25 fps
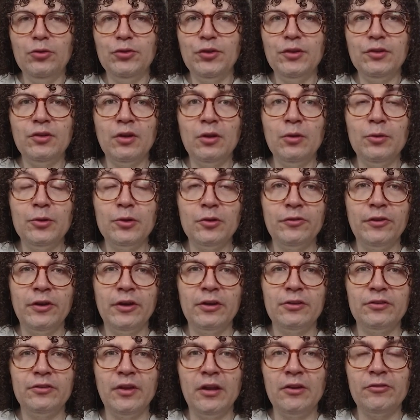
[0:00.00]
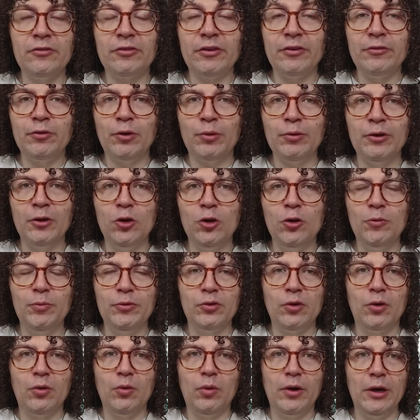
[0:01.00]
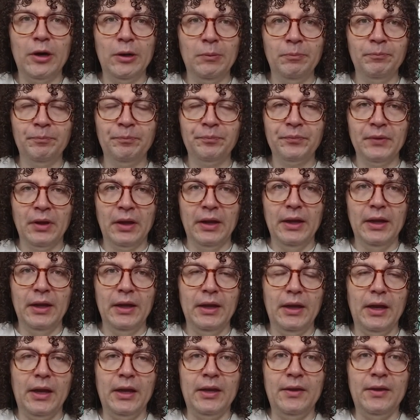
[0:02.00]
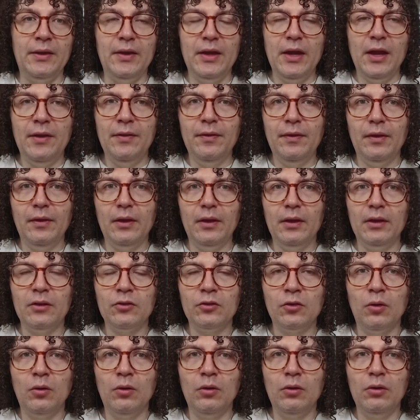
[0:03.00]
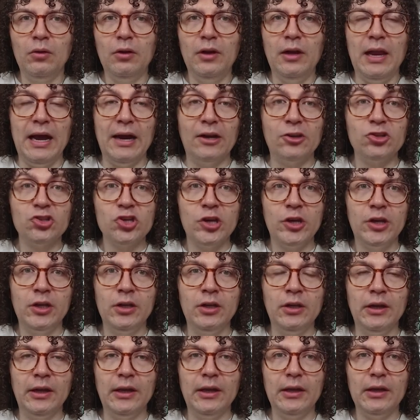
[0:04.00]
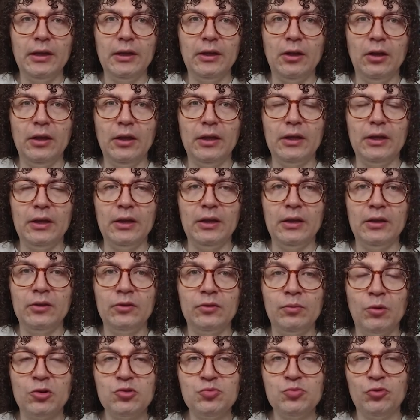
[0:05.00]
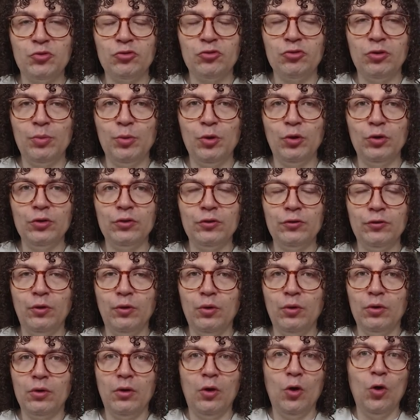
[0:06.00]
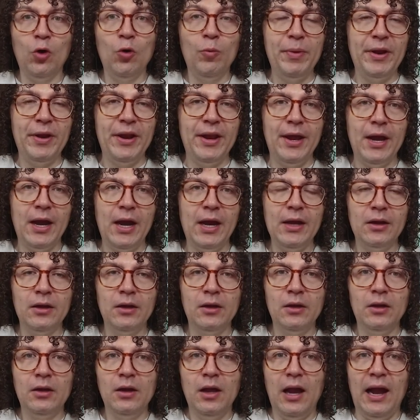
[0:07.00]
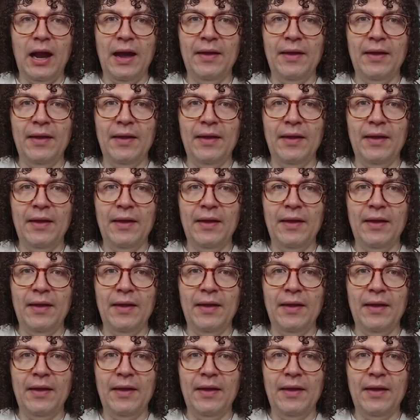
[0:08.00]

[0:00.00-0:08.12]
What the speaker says: I would say it's a bit of a self-referring loop software. In the end, so LangChain is much more robust for OpenAI.